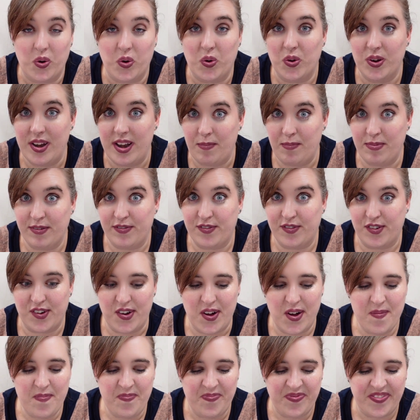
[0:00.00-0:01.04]
Or number
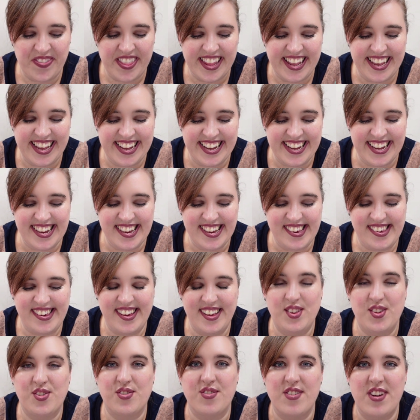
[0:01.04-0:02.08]
four,
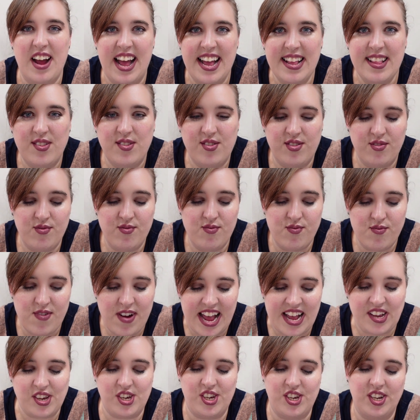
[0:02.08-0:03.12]
she tried to
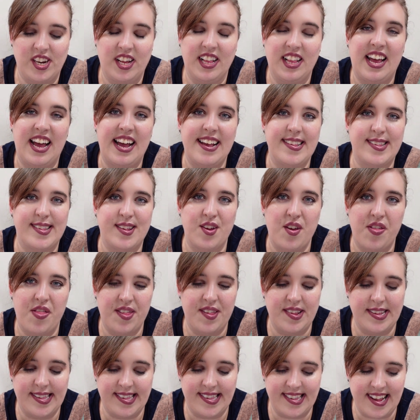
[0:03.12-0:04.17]
rationalize her
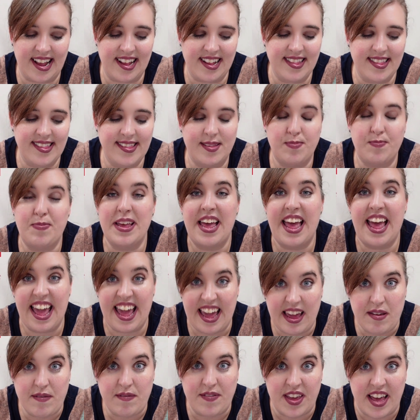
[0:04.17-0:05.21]
son's
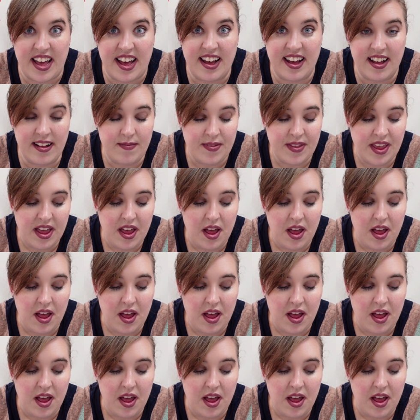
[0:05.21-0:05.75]
behavior